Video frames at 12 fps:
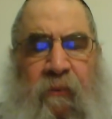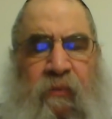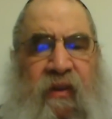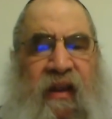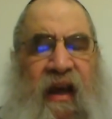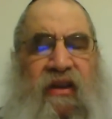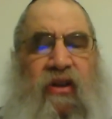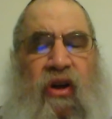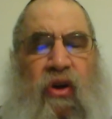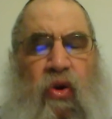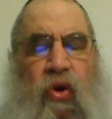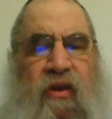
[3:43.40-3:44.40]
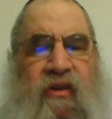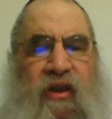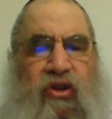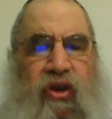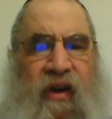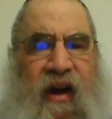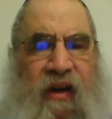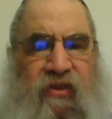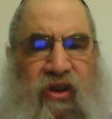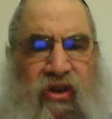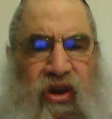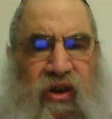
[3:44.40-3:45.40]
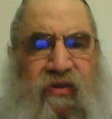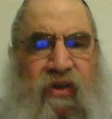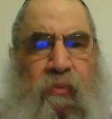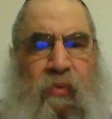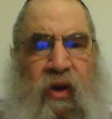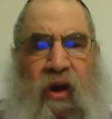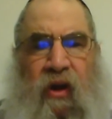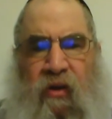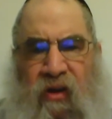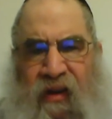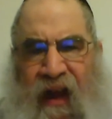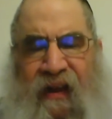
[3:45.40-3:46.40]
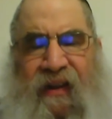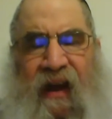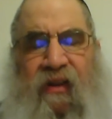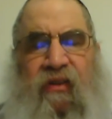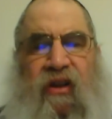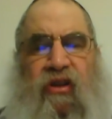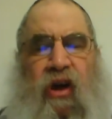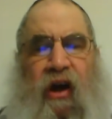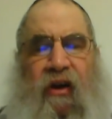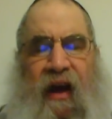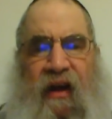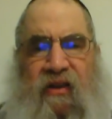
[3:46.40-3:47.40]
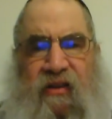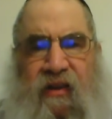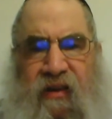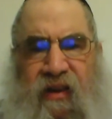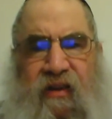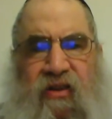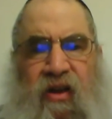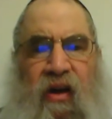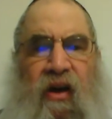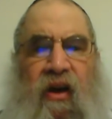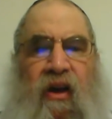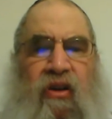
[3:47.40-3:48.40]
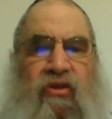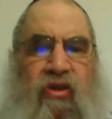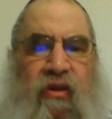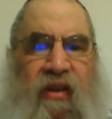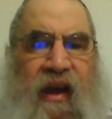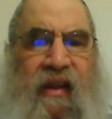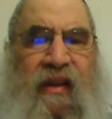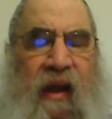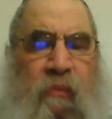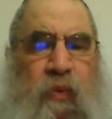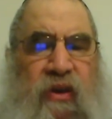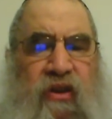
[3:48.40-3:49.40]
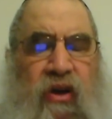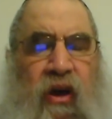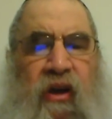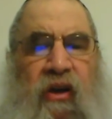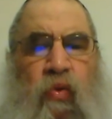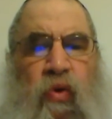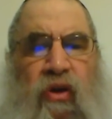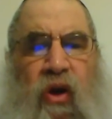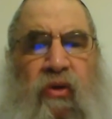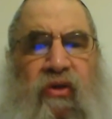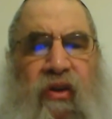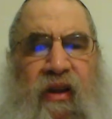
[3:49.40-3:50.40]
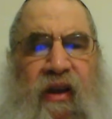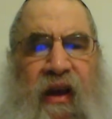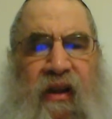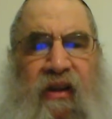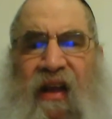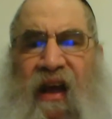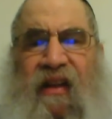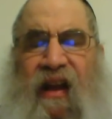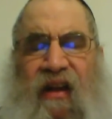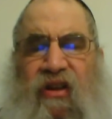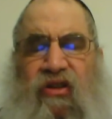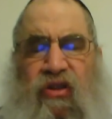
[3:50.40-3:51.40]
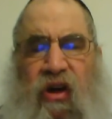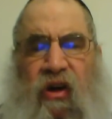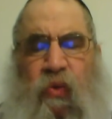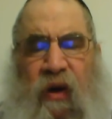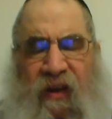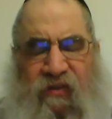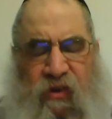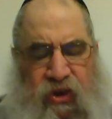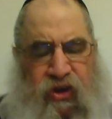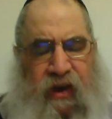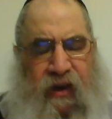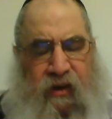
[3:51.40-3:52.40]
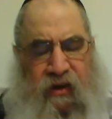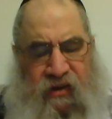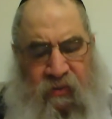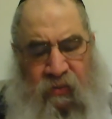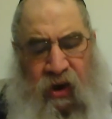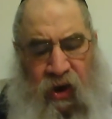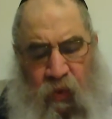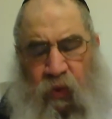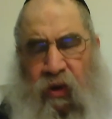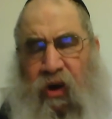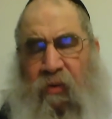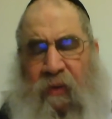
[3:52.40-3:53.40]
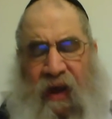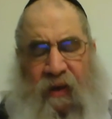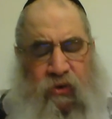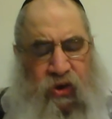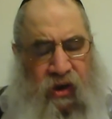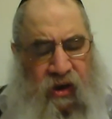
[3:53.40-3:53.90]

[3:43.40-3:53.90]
and that's going to cause that you have to knock down the entire house, netitza. So then that pisoyin would go into the get, that pisoyin would have to be Shnei Grisim. We'll learn Behemshech.